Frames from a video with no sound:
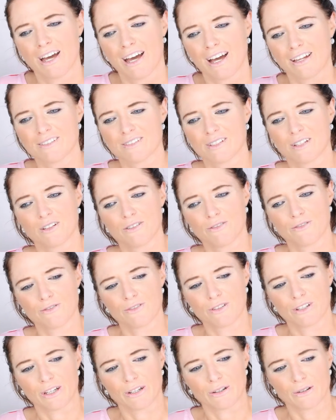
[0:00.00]
instead
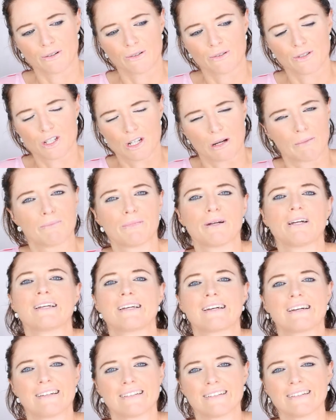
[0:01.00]
of jumping
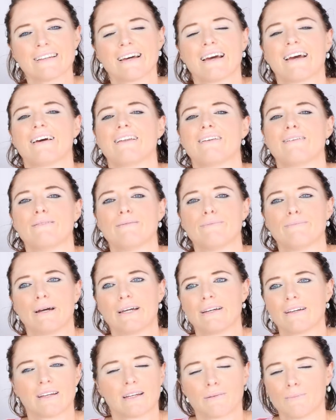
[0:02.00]
in and
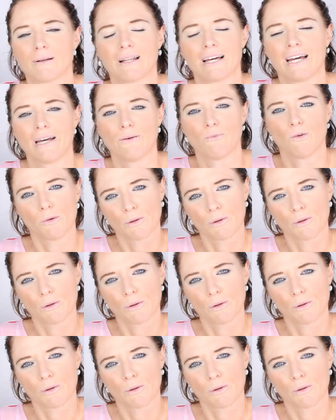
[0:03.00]
making a plan,